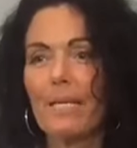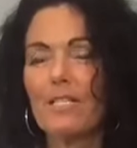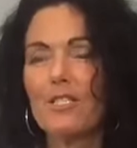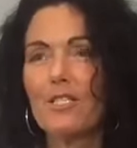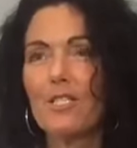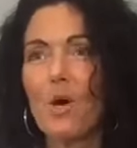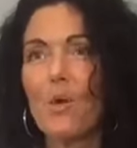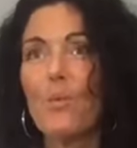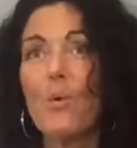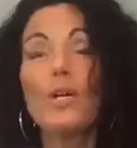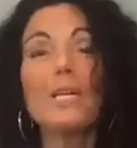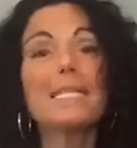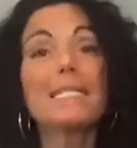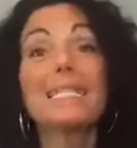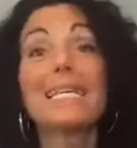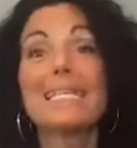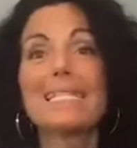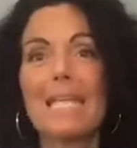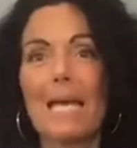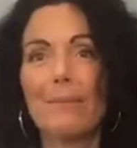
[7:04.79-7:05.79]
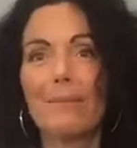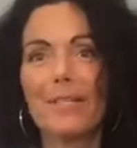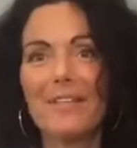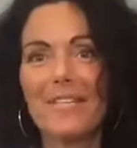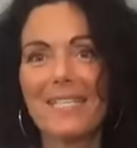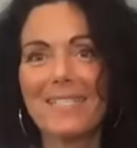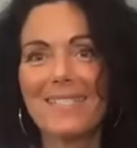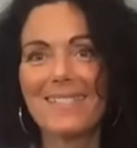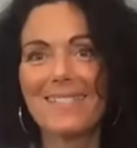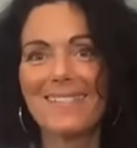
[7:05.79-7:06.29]
So what is an example of
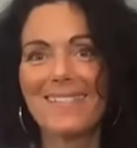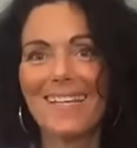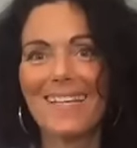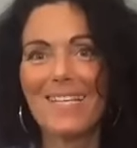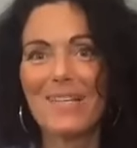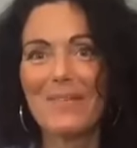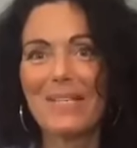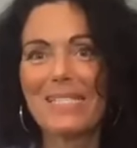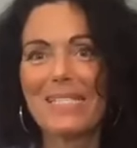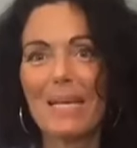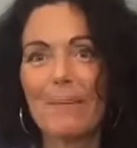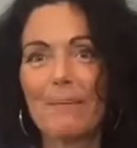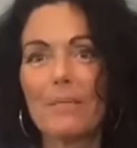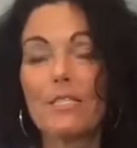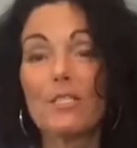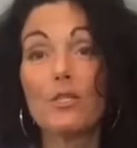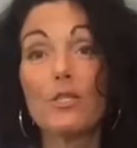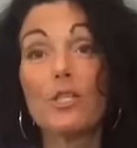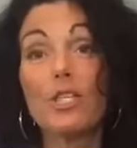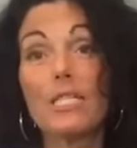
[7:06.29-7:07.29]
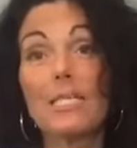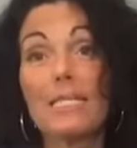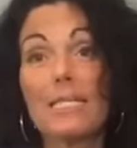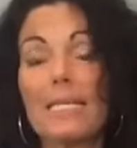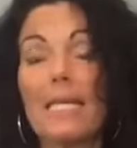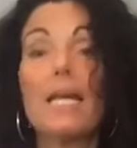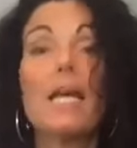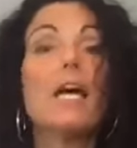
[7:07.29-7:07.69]
this? I love examples. So you can see.